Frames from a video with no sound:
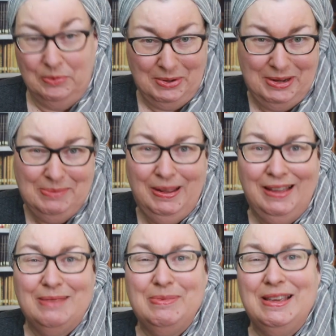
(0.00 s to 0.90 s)
"Would he
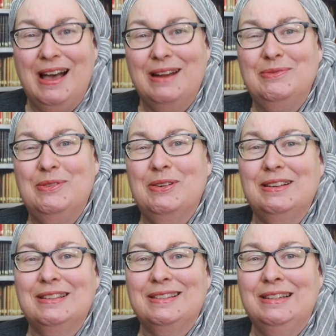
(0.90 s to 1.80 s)
play the piano for
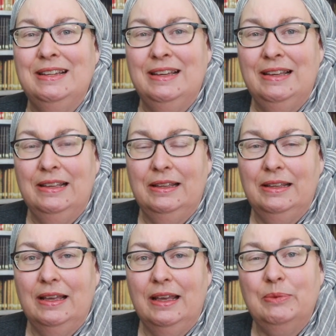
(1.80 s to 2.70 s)
us?"
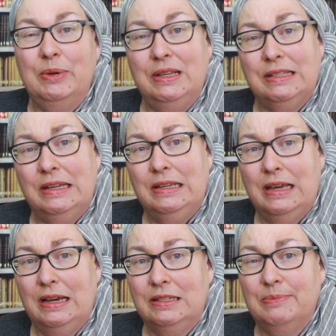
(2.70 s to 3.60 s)
And when he said
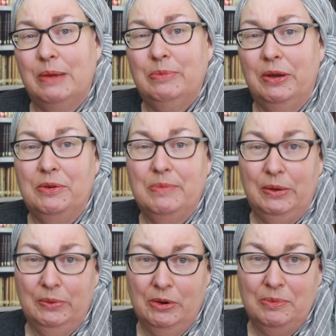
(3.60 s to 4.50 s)
yes, my brother
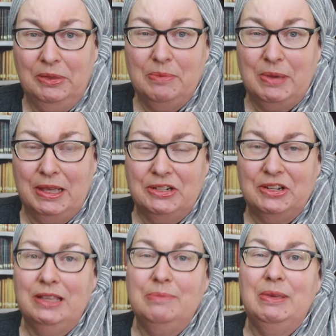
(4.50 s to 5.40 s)
made room on the bench
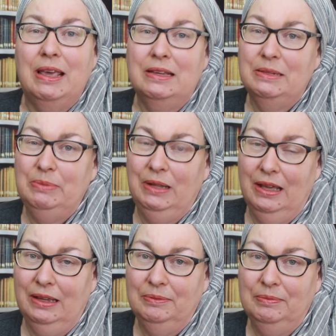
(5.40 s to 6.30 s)
and he began to
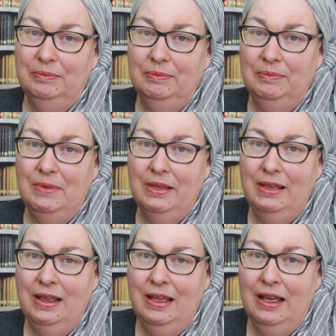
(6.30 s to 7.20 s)
play.
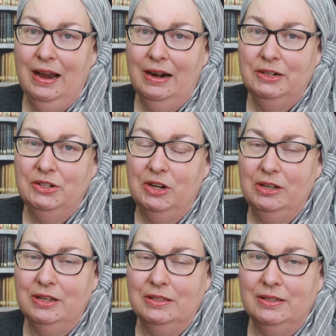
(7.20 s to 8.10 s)
Our
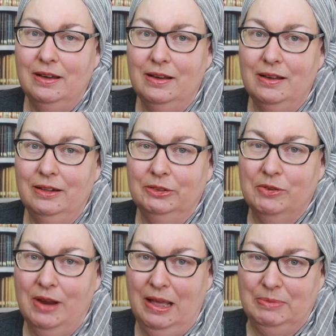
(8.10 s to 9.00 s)
jaws all
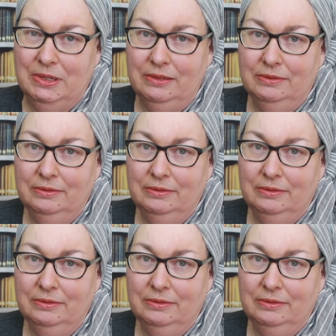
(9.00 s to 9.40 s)
dropped.